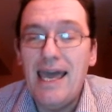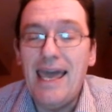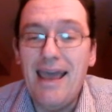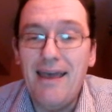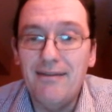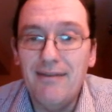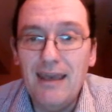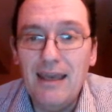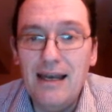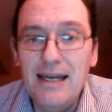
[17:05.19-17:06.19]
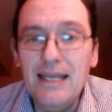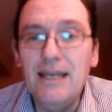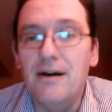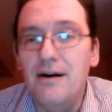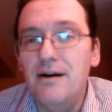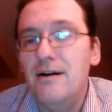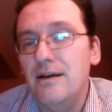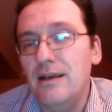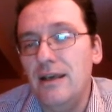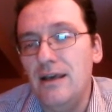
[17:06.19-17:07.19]
And the leader,
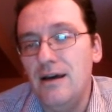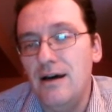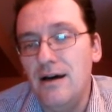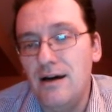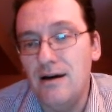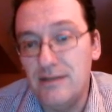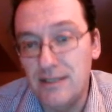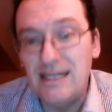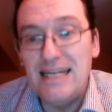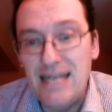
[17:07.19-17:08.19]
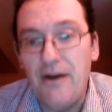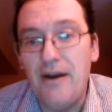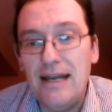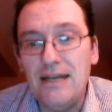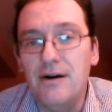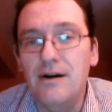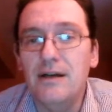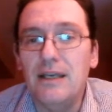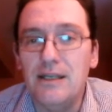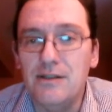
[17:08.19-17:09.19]
totalitarian
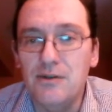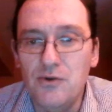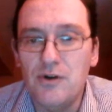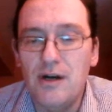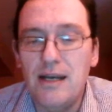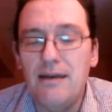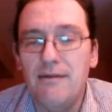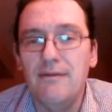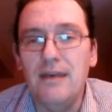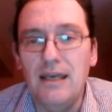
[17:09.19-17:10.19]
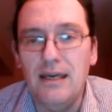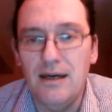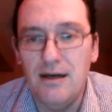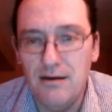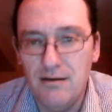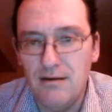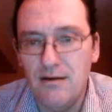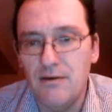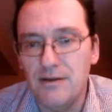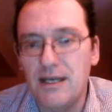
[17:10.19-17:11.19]
leader, is usually the
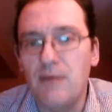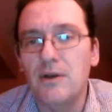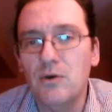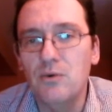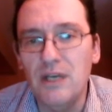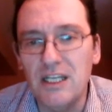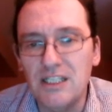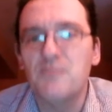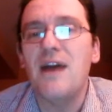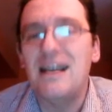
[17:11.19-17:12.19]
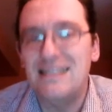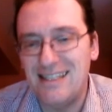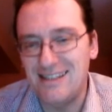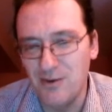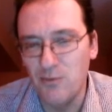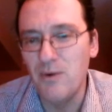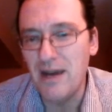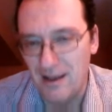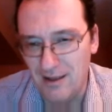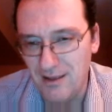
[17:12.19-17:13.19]
someone who expresses the
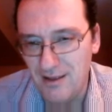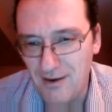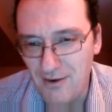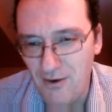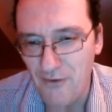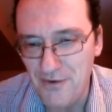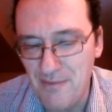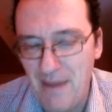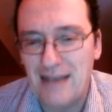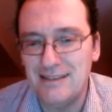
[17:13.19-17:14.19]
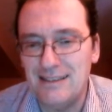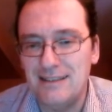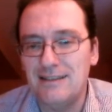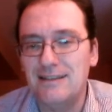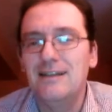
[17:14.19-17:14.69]
will of the masses,